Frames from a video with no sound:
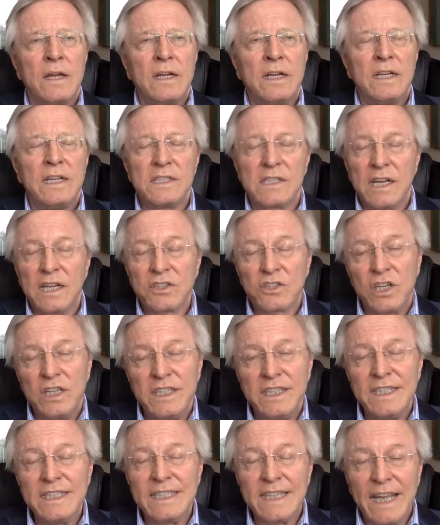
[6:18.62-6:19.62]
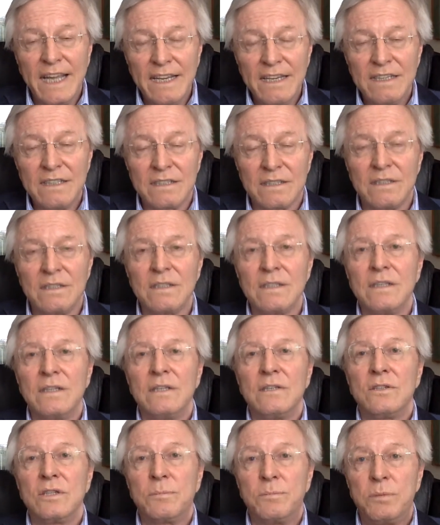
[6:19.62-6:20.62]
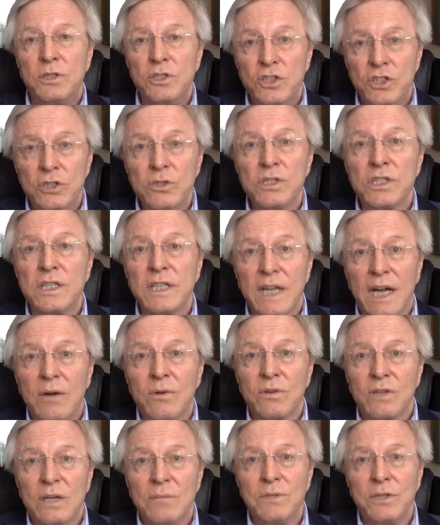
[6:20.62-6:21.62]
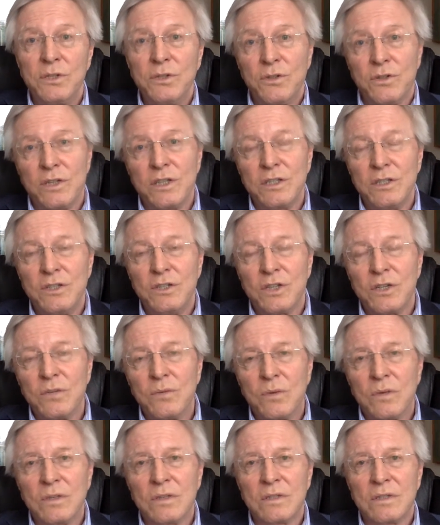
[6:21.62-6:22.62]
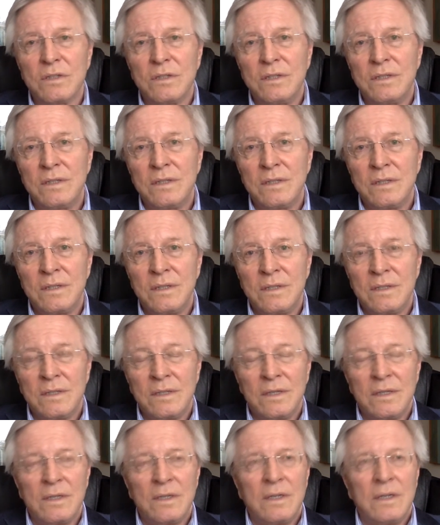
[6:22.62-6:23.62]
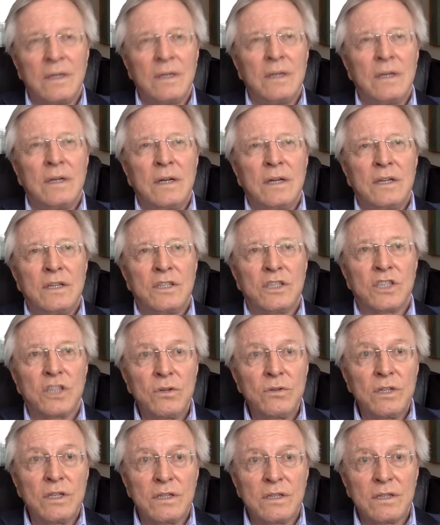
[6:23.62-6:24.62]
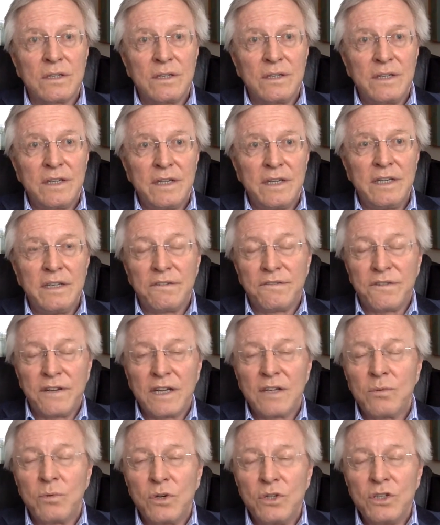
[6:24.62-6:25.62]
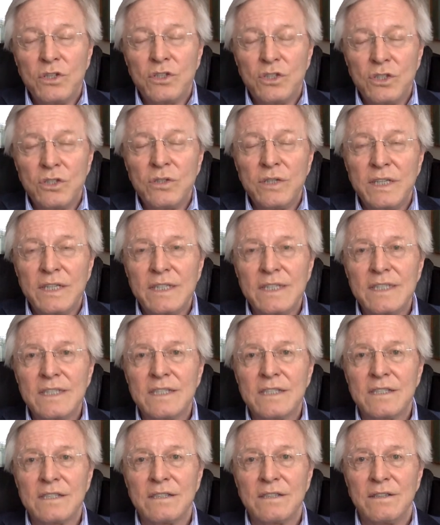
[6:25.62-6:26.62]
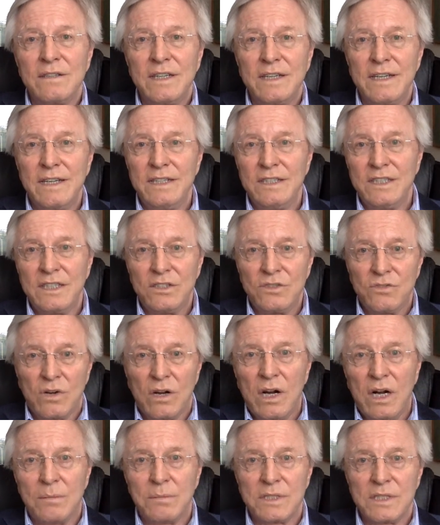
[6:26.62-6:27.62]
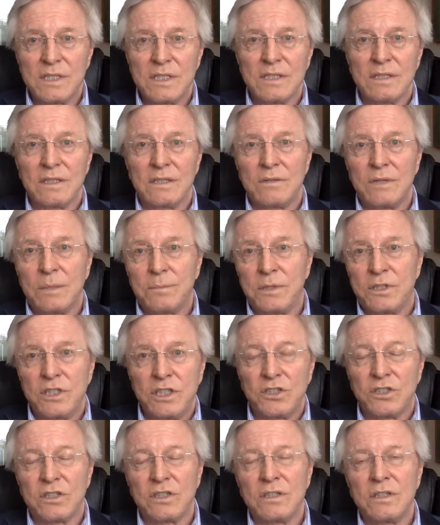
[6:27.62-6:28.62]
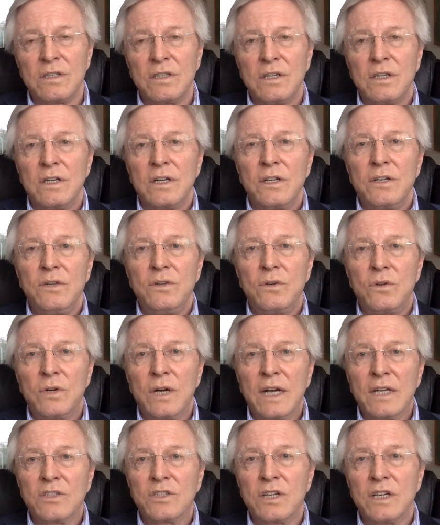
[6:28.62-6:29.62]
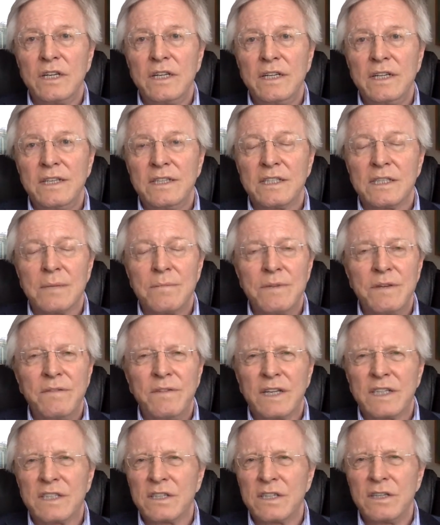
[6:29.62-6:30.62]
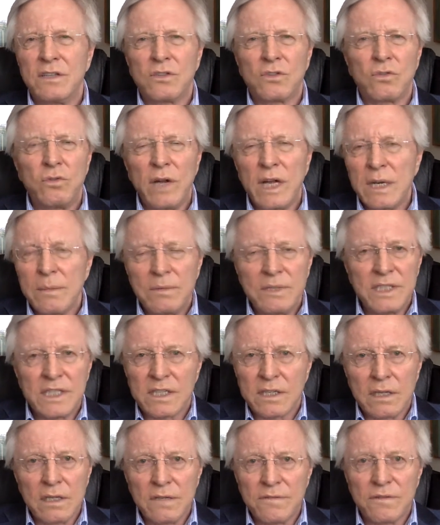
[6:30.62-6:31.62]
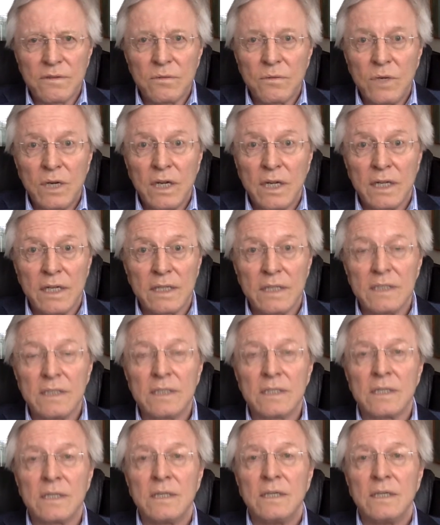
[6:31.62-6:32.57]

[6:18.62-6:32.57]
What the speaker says: is actually intended to produce the outcome that you think you don't want. So that, in effect, what you're doing is, in the dramas, in the repetition, you're actually, in some incredibly skillful ways,